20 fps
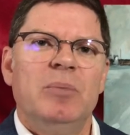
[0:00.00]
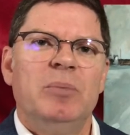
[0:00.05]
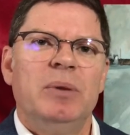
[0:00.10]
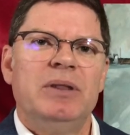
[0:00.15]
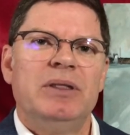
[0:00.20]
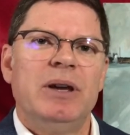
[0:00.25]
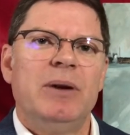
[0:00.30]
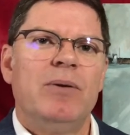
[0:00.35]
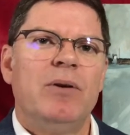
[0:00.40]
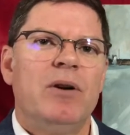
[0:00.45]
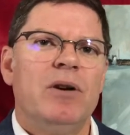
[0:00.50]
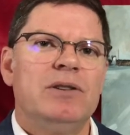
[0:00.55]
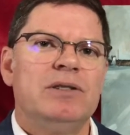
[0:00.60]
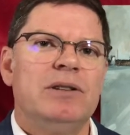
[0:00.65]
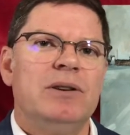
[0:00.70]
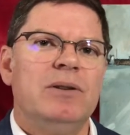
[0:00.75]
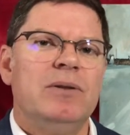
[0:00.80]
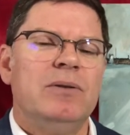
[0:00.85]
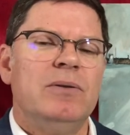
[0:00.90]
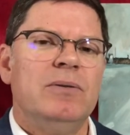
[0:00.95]
but they were
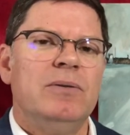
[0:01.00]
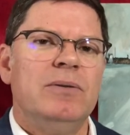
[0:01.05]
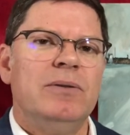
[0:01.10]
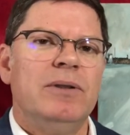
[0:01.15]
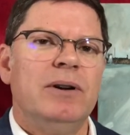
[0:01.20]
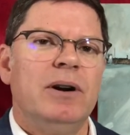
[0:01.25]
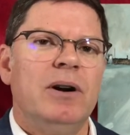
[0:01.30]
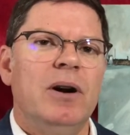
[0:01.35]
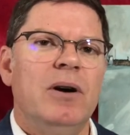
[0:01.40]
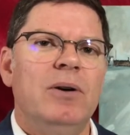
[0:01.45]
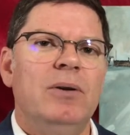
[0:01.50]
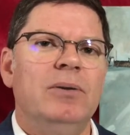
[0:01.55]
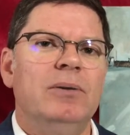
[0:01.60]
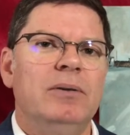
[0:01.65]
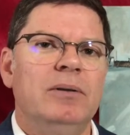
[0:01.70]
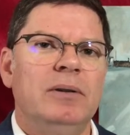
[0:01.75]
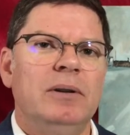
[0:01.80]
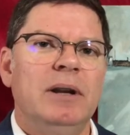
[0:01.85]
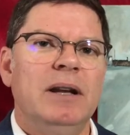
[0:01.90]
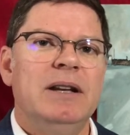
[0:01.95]
also their
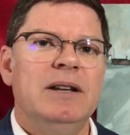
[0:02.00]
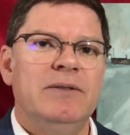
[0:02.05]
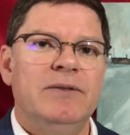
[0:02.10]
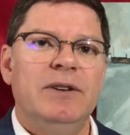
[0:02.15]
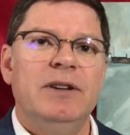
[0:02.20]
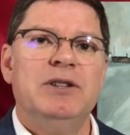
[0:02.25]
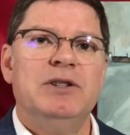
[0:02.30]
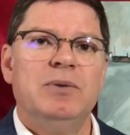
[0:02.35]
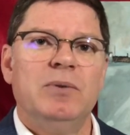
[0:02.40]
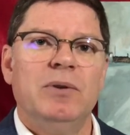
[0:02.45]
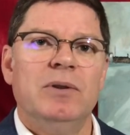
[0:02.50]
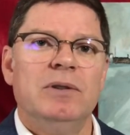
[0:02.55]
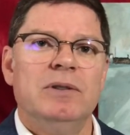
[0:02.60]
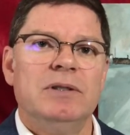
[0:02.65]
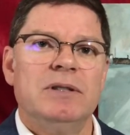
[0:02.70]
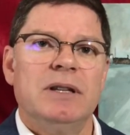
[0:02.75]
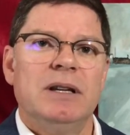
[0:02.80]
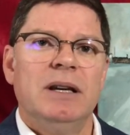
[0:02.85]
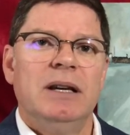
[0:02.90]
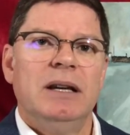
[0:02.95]
own
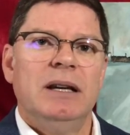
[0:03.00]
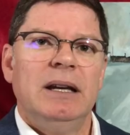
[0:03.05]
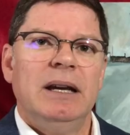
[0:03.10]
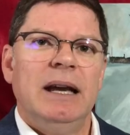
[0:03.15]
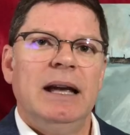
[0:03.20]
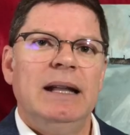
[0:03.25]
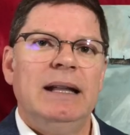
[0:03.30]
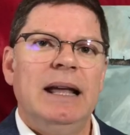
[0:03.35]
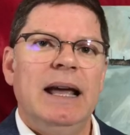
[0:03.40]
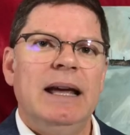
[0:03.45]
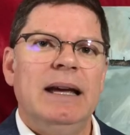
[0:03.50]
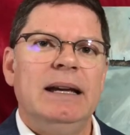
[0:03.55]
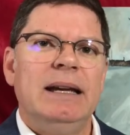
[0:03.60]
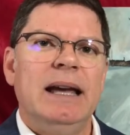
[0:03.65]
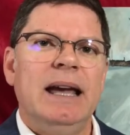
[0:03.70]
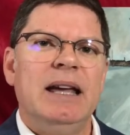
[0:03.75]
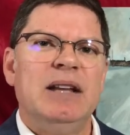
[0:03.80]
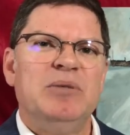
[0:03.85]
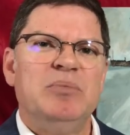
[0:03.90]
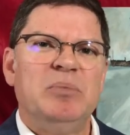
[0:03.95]
individuals and they
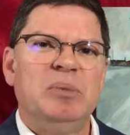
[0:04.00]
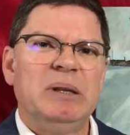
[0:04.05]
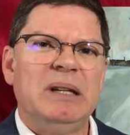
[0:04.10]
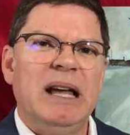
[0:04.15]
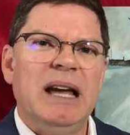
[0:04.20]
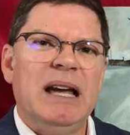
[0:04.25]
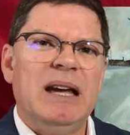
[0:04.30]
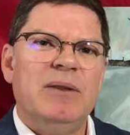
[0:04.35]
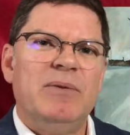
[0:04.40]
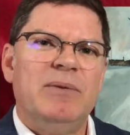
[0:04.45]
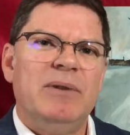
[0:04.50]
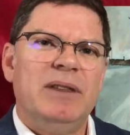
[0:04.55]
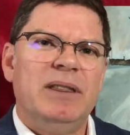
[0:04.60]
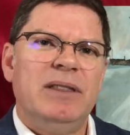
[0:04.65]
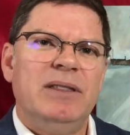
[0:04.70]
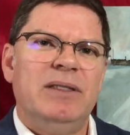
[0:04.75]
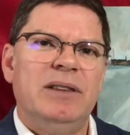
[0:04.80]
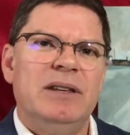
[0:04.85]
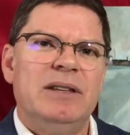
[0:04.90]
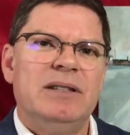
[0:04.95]
again play
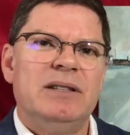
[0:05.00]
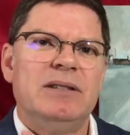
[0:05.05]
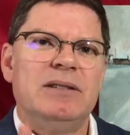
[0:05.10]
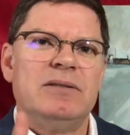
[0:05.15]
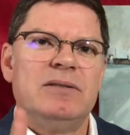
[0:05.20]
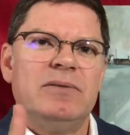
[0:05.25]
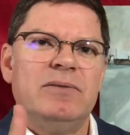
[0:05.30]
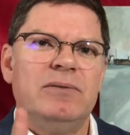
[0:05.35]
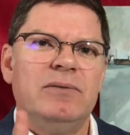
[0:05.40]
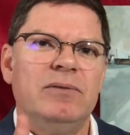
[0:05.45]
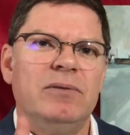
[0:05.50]
with this